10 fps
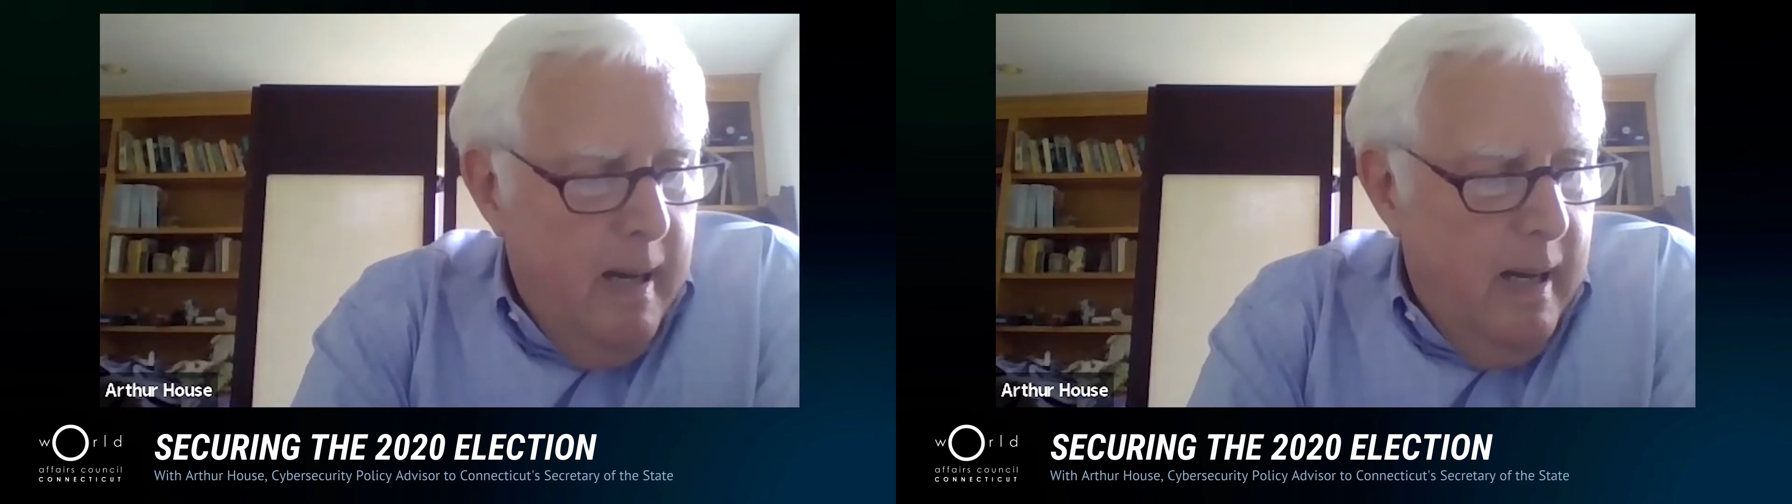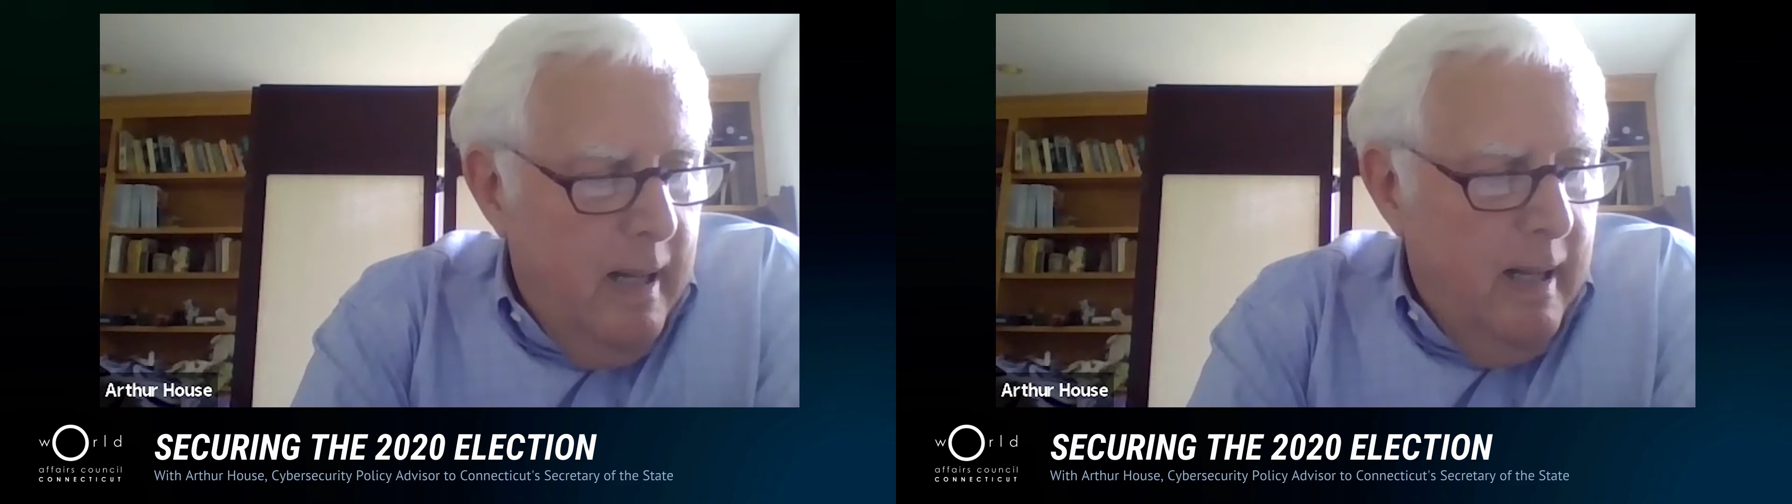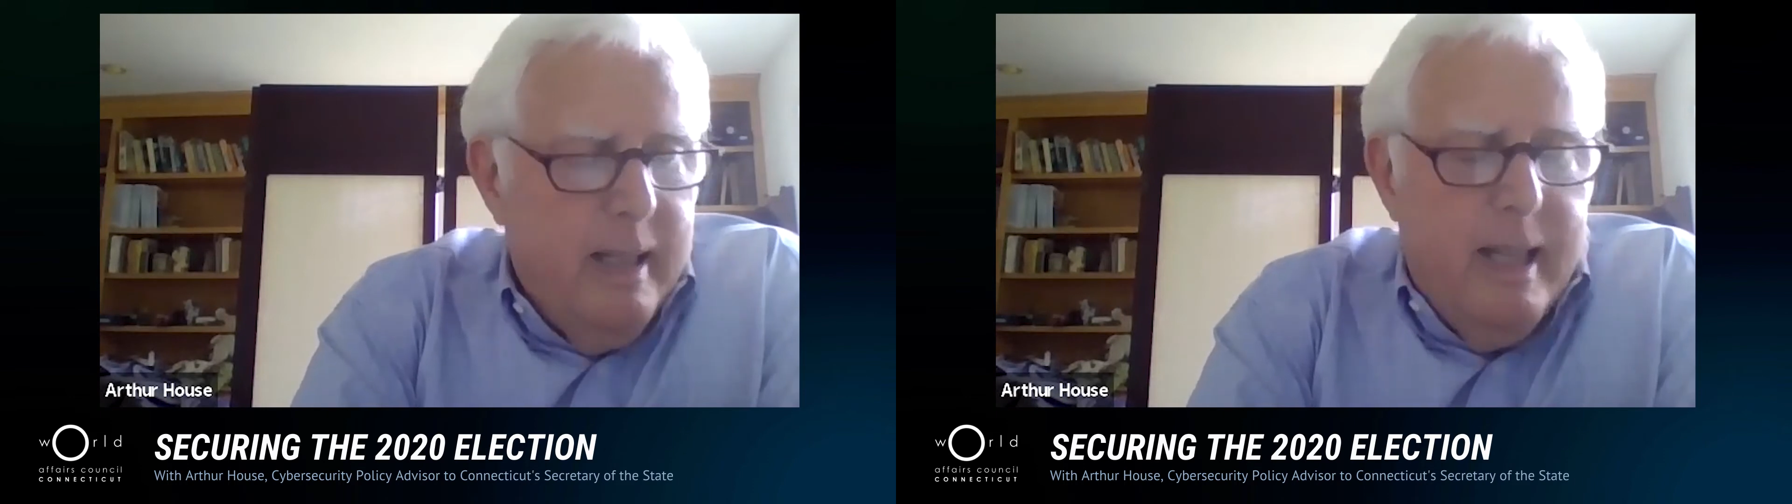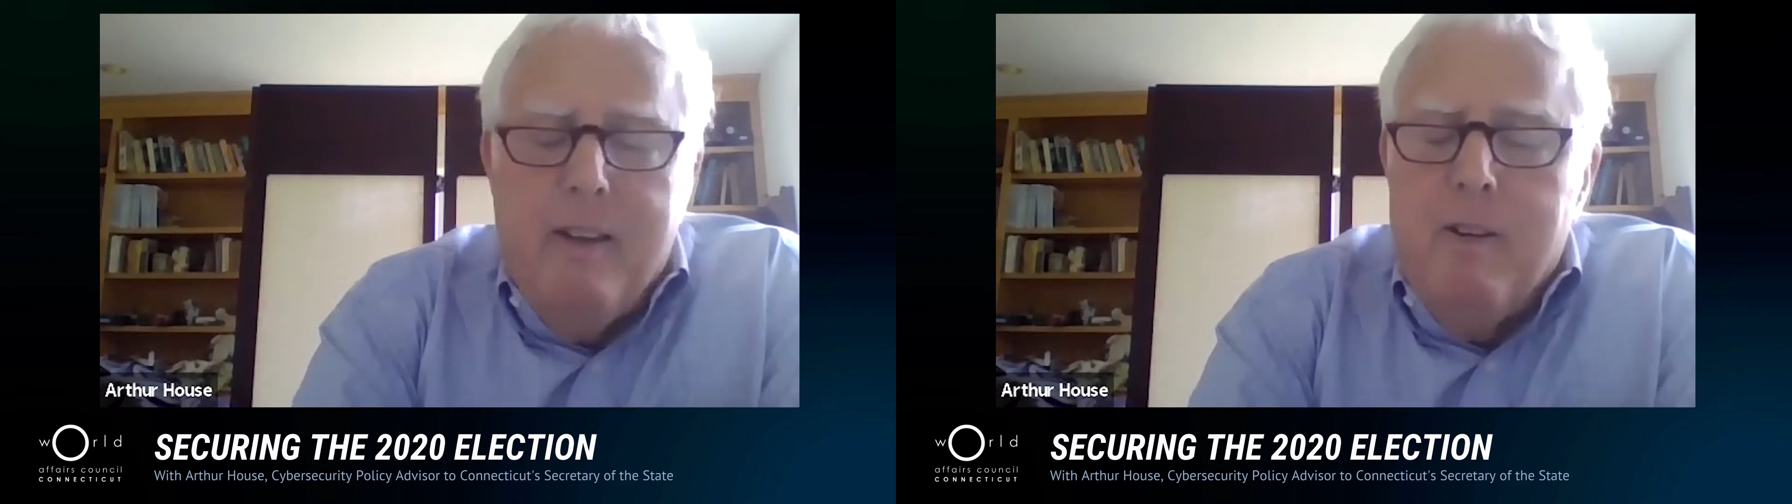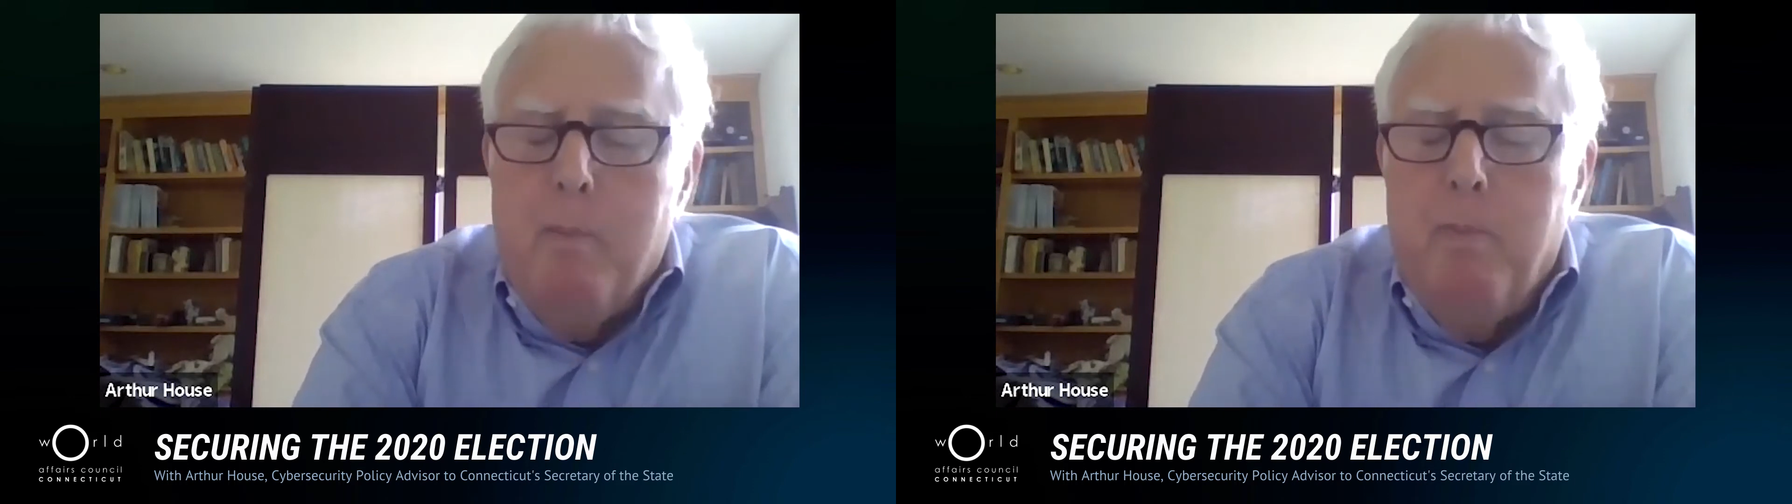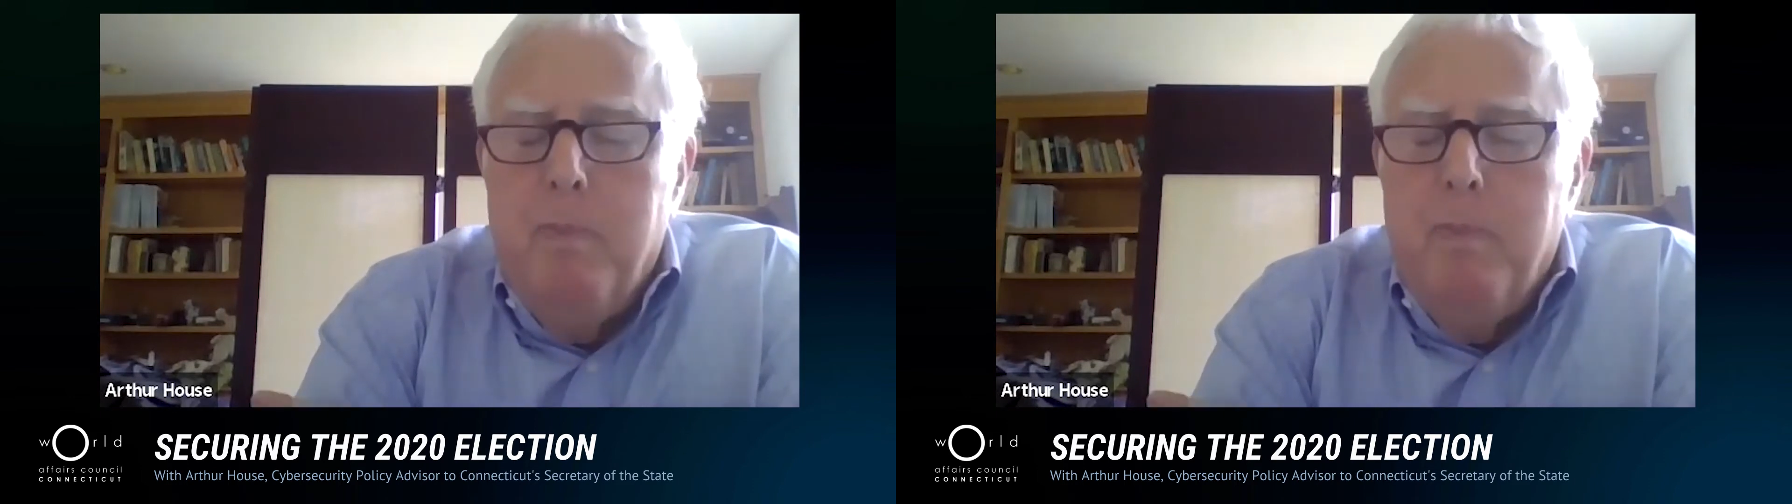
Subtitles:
A lot of